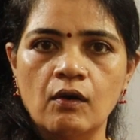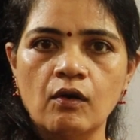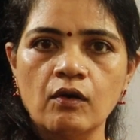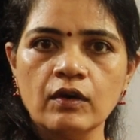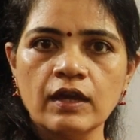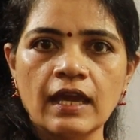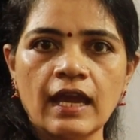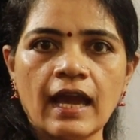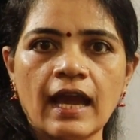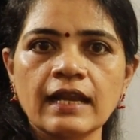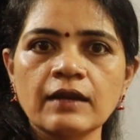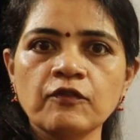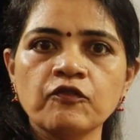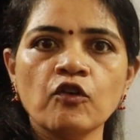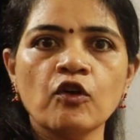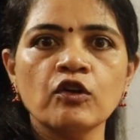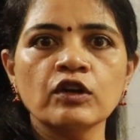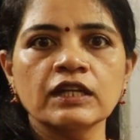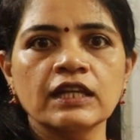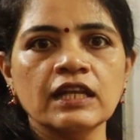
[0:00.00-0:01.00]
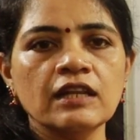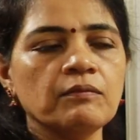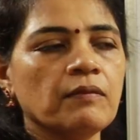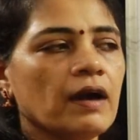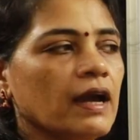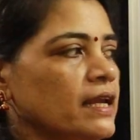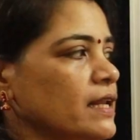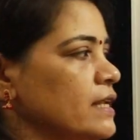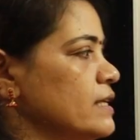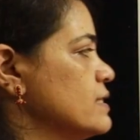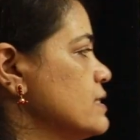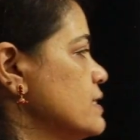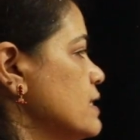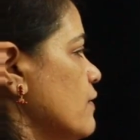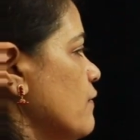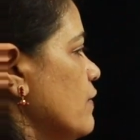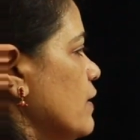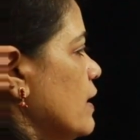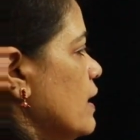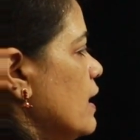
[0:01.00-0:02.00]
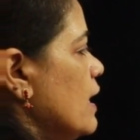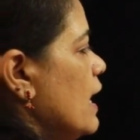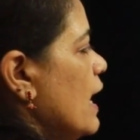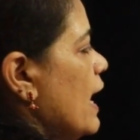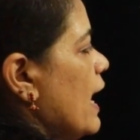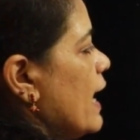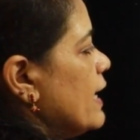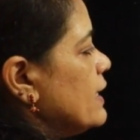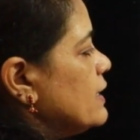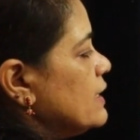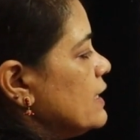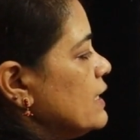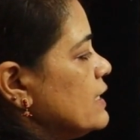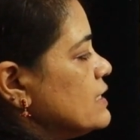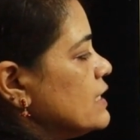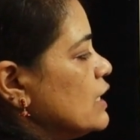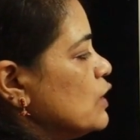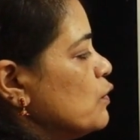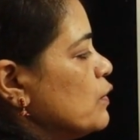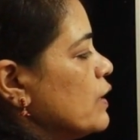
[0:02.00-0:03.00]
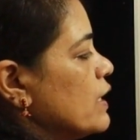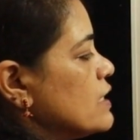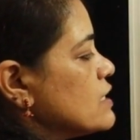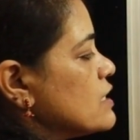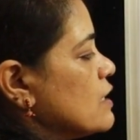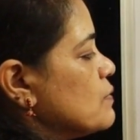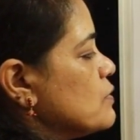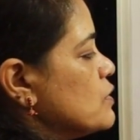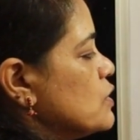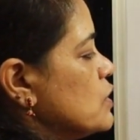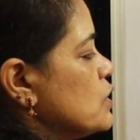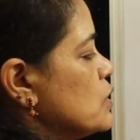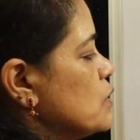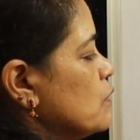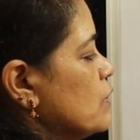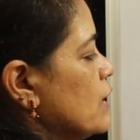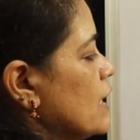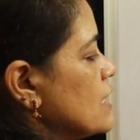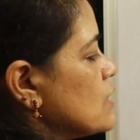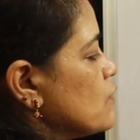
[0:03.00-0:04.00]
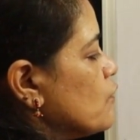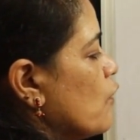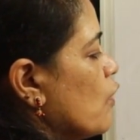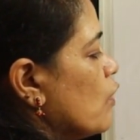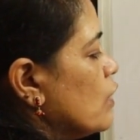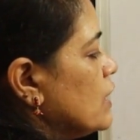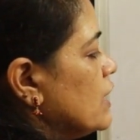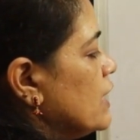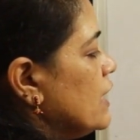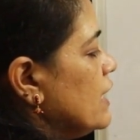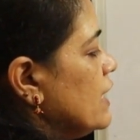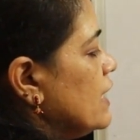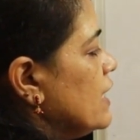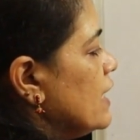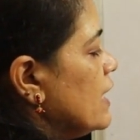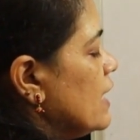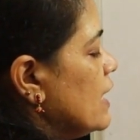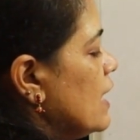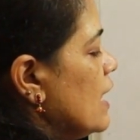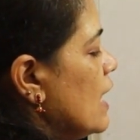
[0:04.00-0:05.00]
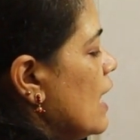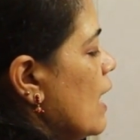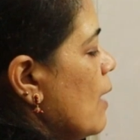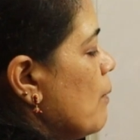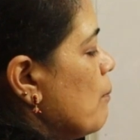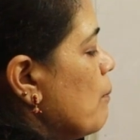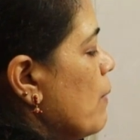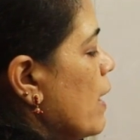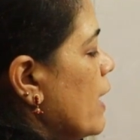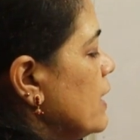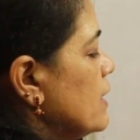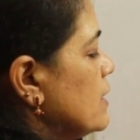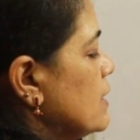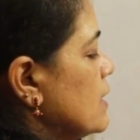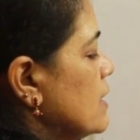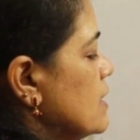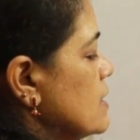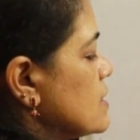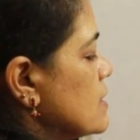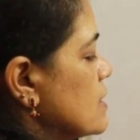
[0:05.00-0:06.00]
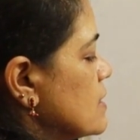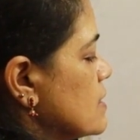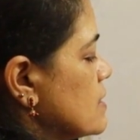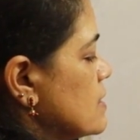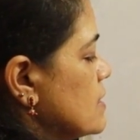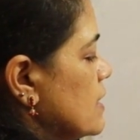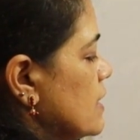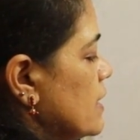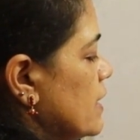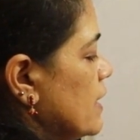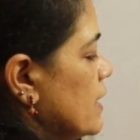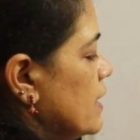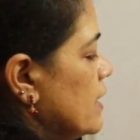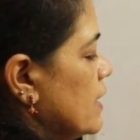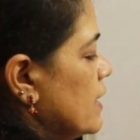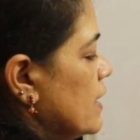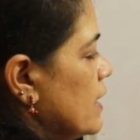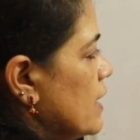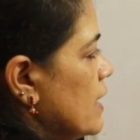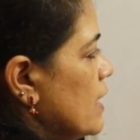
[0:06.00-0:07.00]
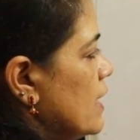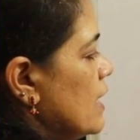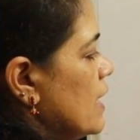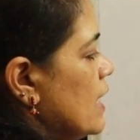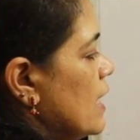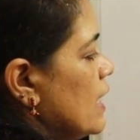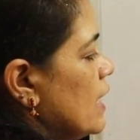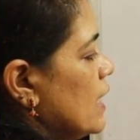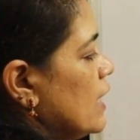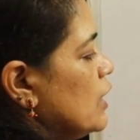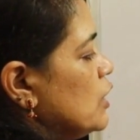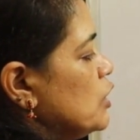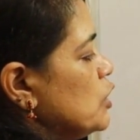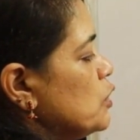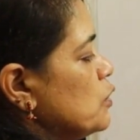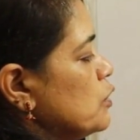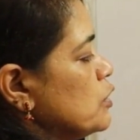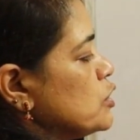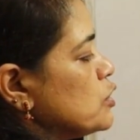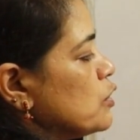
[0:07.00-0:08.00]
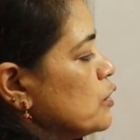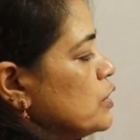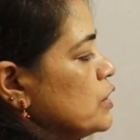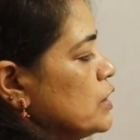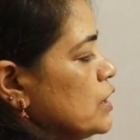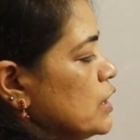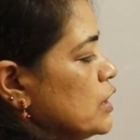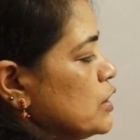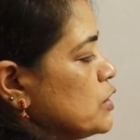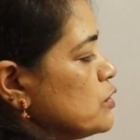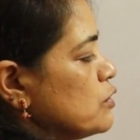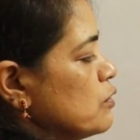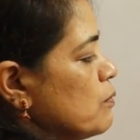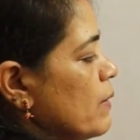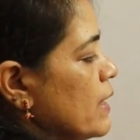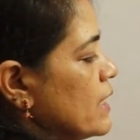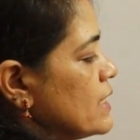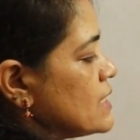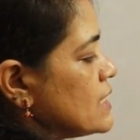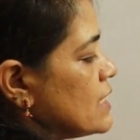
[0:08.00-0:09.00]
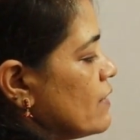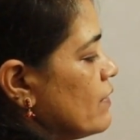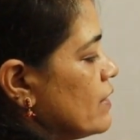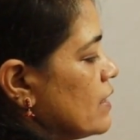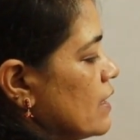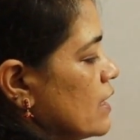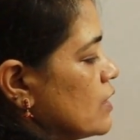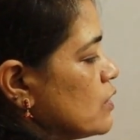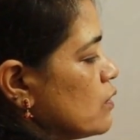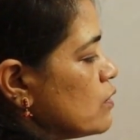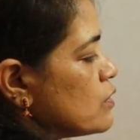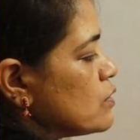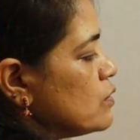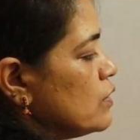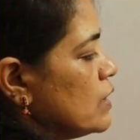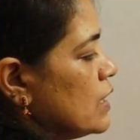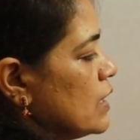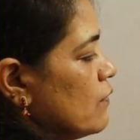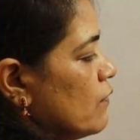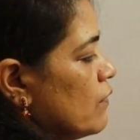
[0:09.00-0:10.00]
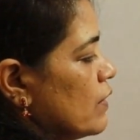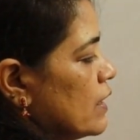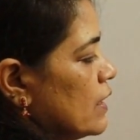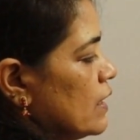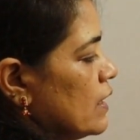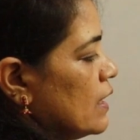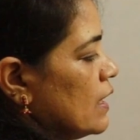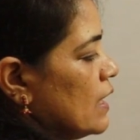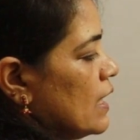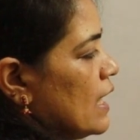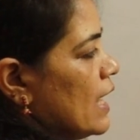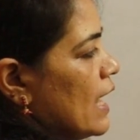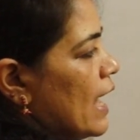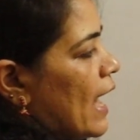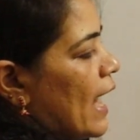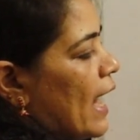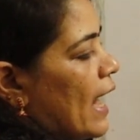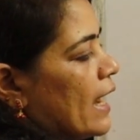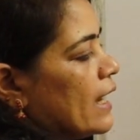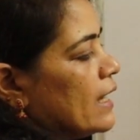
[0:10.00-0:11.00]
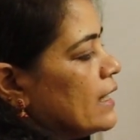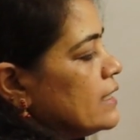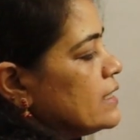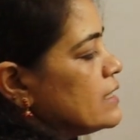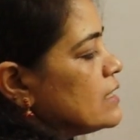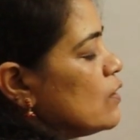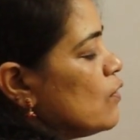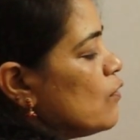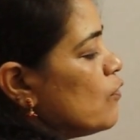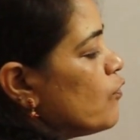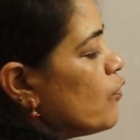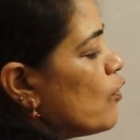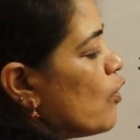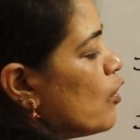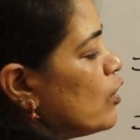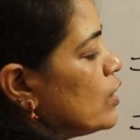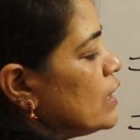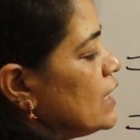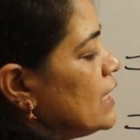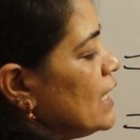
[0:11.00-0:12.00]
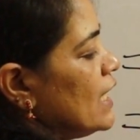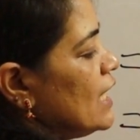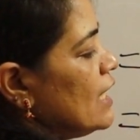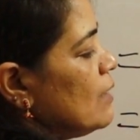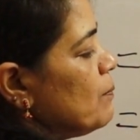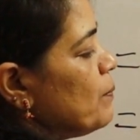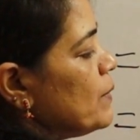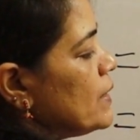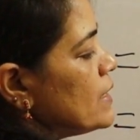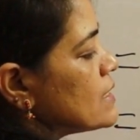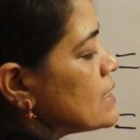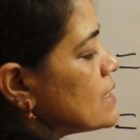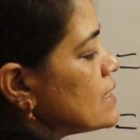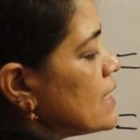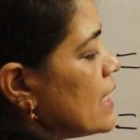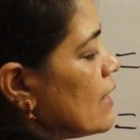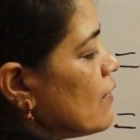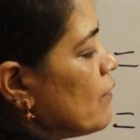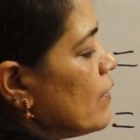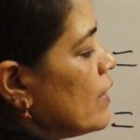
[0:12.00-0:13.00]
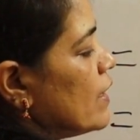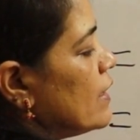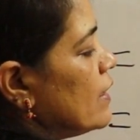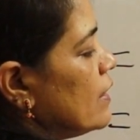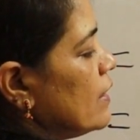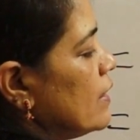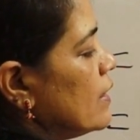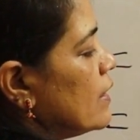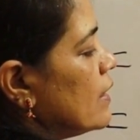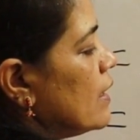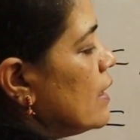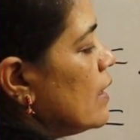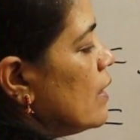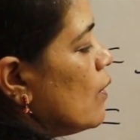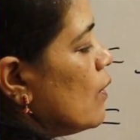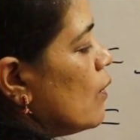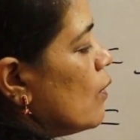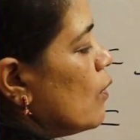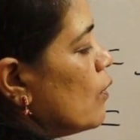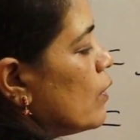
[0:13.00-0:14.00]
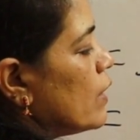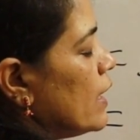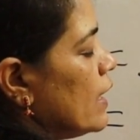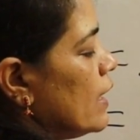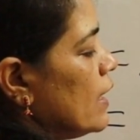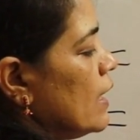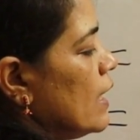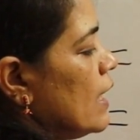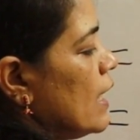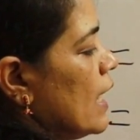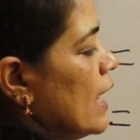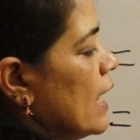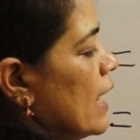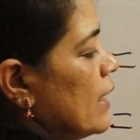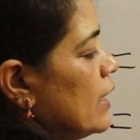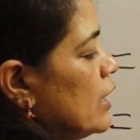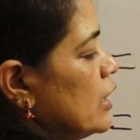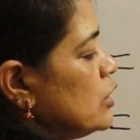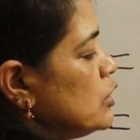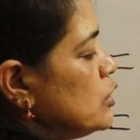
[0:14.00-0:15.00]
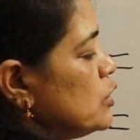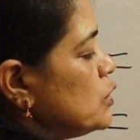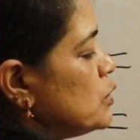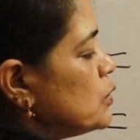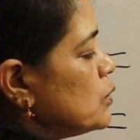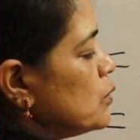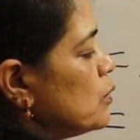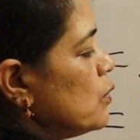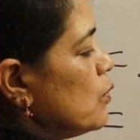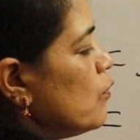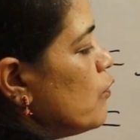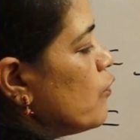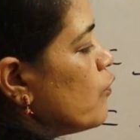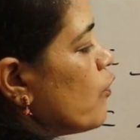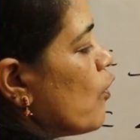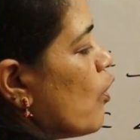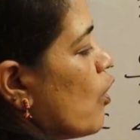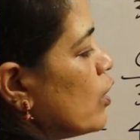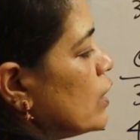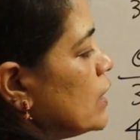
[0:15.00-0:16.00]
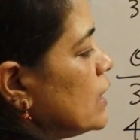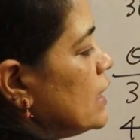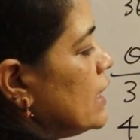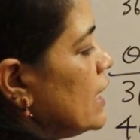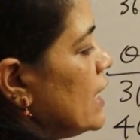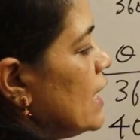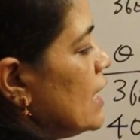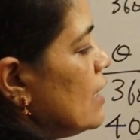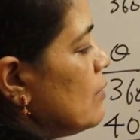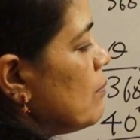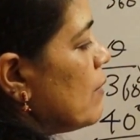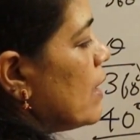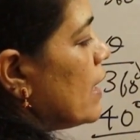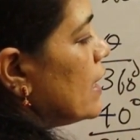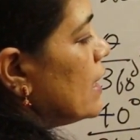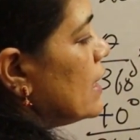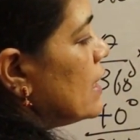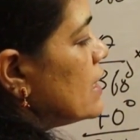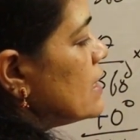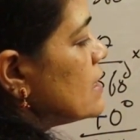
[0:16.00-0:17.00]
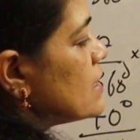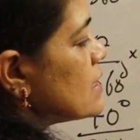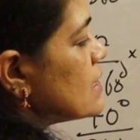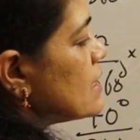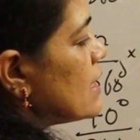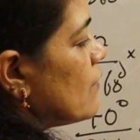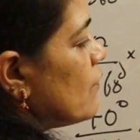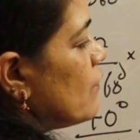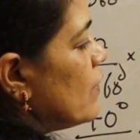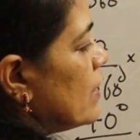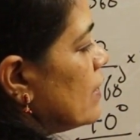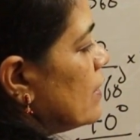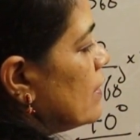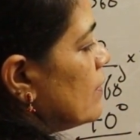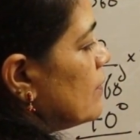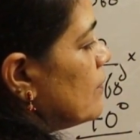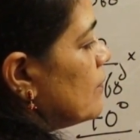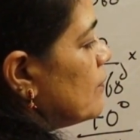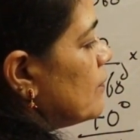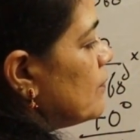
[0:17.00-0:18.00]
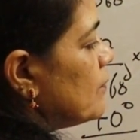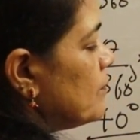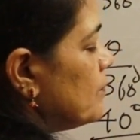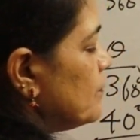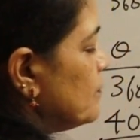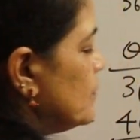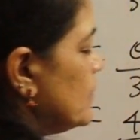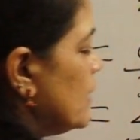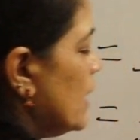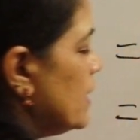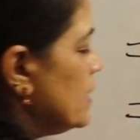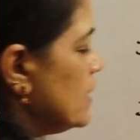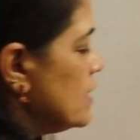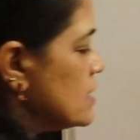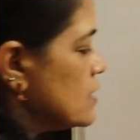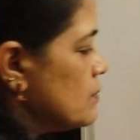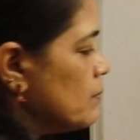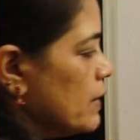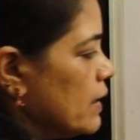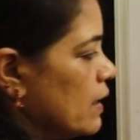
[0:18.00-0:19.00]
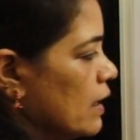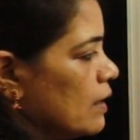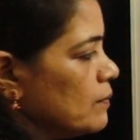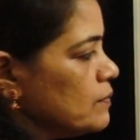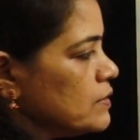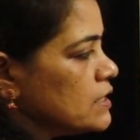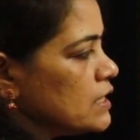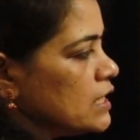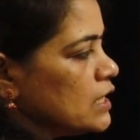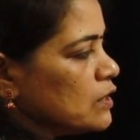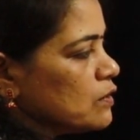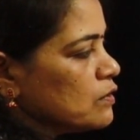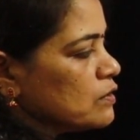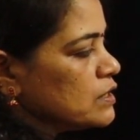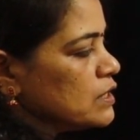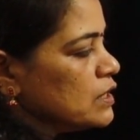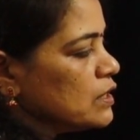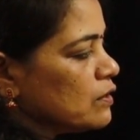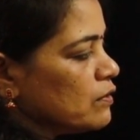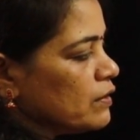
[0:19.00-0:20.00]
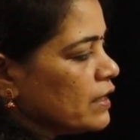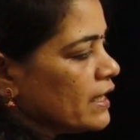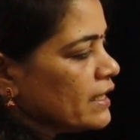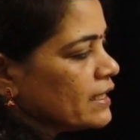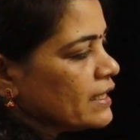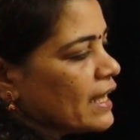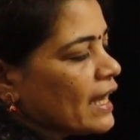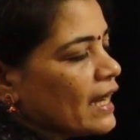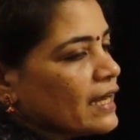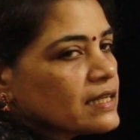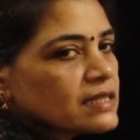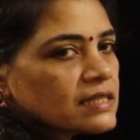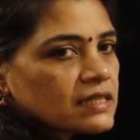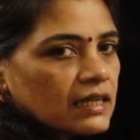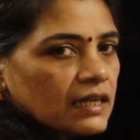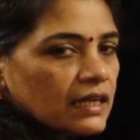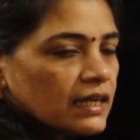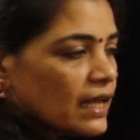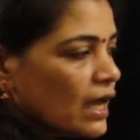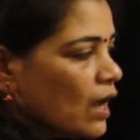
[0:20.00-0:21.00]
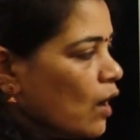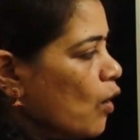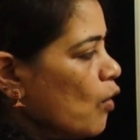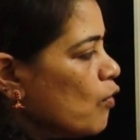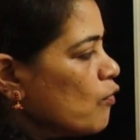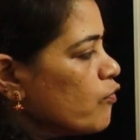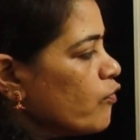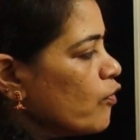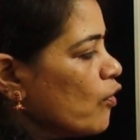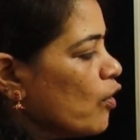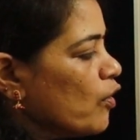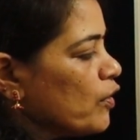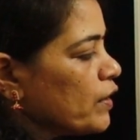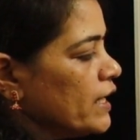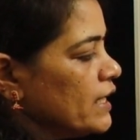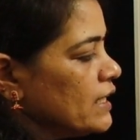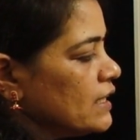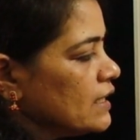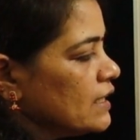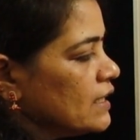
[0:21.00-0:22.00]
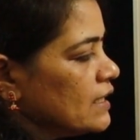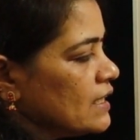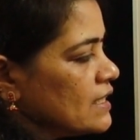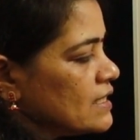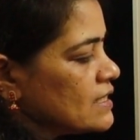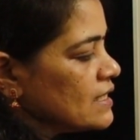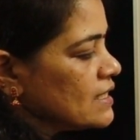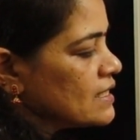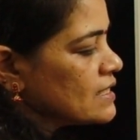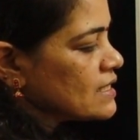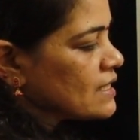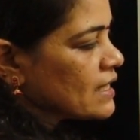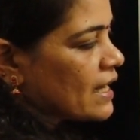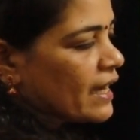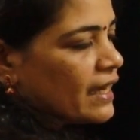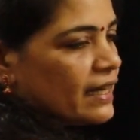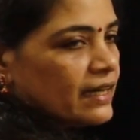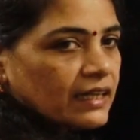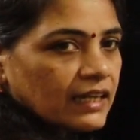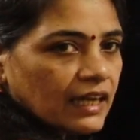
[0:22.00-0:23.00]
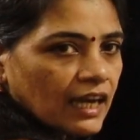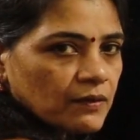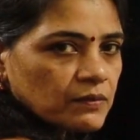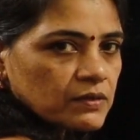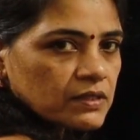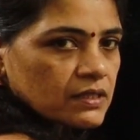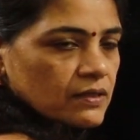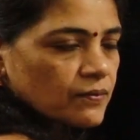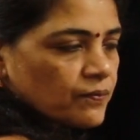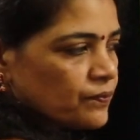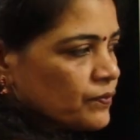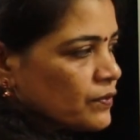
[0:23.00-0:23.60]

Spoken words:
Okay, and 14 minus 7. and theta you can substitute as 40 degree by 360 degree into 22 by 7, that also given, and 14 plus 7, okay, into 14 minus 7, and this becomes 0, 0 get cancelled, 4 in 36, 9 times,